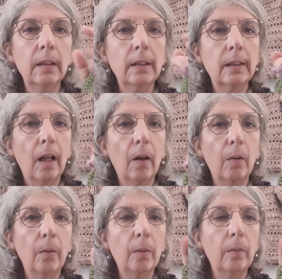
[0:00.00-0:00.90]

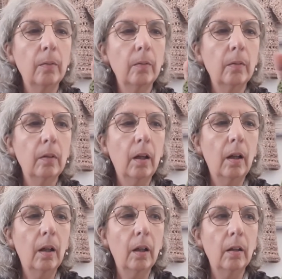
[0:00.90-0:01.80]
So
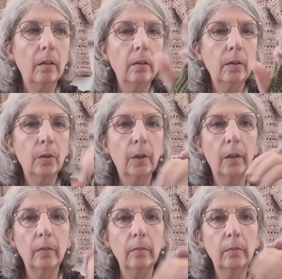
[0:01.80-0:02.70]
you
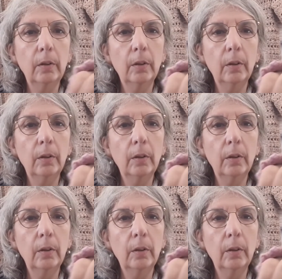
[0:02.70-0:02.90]
can,